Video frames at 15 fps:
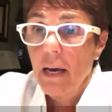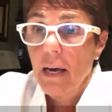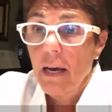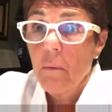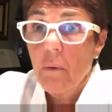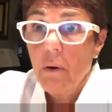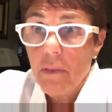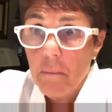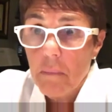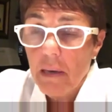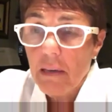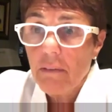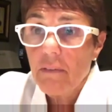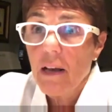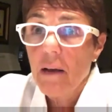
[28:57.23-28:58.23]
I won the
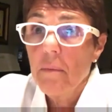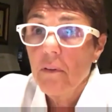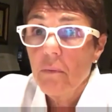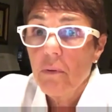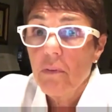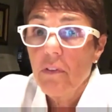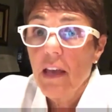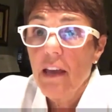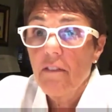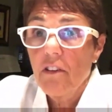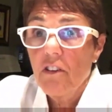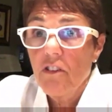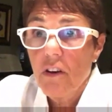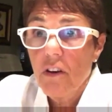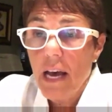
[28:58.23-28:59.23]
mixed doubles with
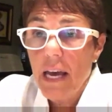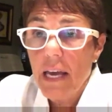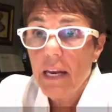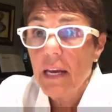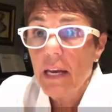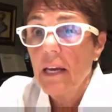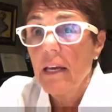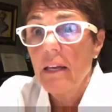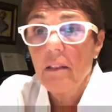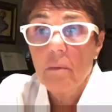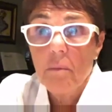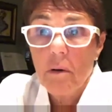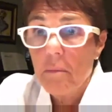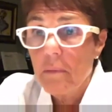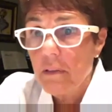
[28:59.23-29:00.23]
David Schneider and the
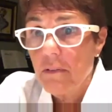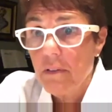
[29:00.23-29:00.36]
women's